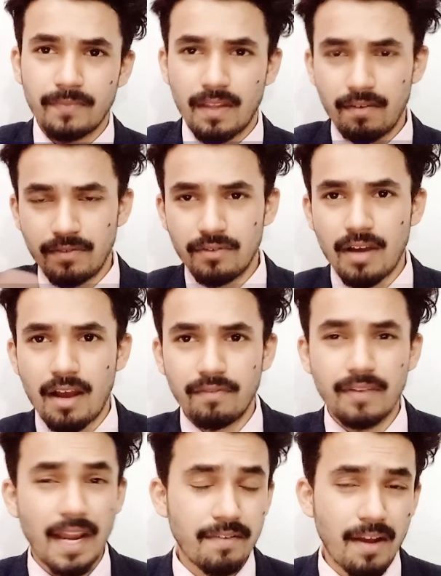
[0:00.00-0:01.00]
if you have
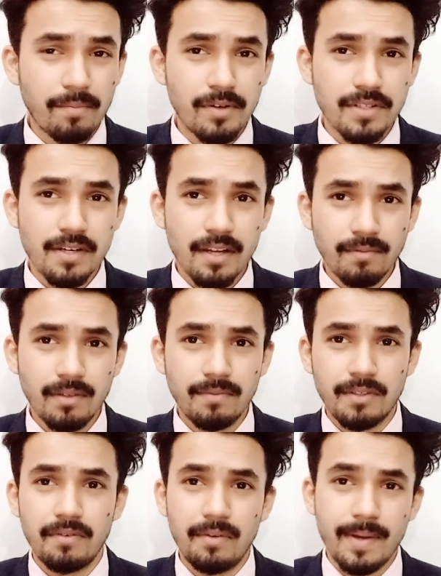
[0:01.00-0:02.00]
95% above,
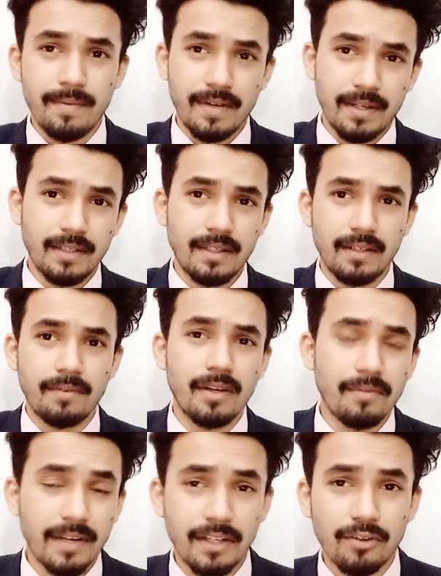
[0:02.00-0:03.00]
you will be in a
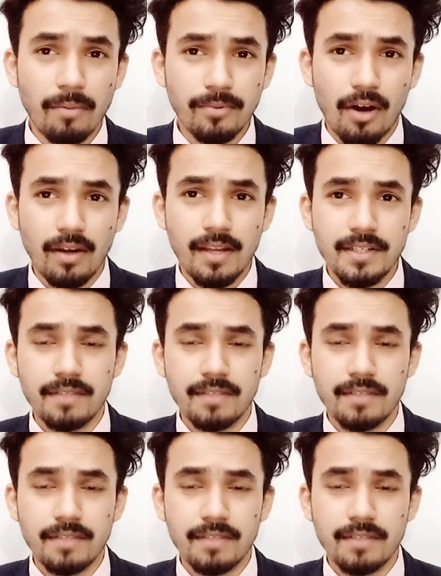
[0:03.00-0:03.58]
very top college.